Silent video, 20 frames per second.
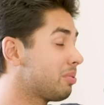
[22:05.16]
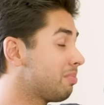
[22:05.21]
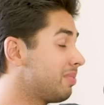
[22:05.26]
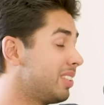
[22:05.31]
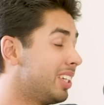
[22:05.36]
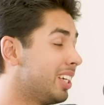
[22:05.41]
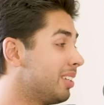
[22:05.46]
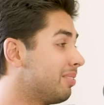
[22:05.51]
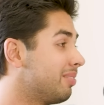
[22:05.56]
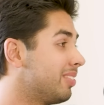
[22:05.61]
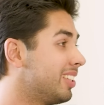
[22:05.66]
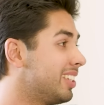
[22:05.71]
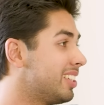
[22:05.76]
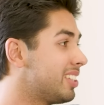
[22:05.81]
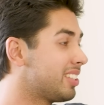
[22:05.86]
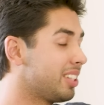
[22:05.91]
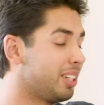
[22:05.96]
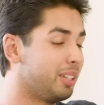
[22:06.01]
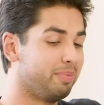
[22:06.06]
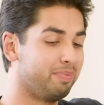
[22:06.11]
Yeah,
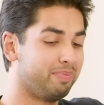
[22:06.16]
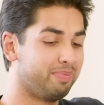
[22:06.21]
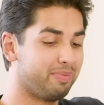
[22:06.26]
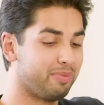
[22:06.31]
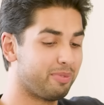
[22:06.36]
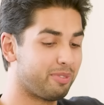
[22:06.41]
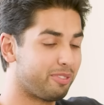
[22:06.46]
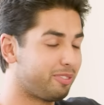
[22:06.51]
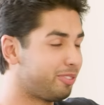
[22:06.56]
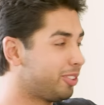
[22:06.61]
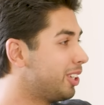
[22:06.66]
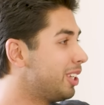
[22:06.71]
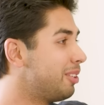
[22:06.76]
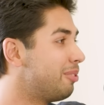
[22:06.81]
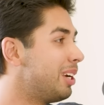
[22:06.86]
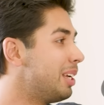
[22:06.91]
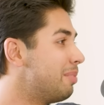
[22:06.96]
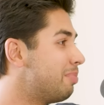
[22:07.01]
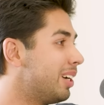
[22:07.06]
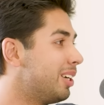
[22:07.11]
it's fully
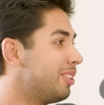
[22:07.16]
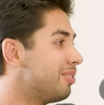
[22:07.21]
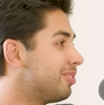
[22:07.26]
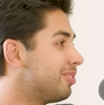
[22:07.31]
rebuilt.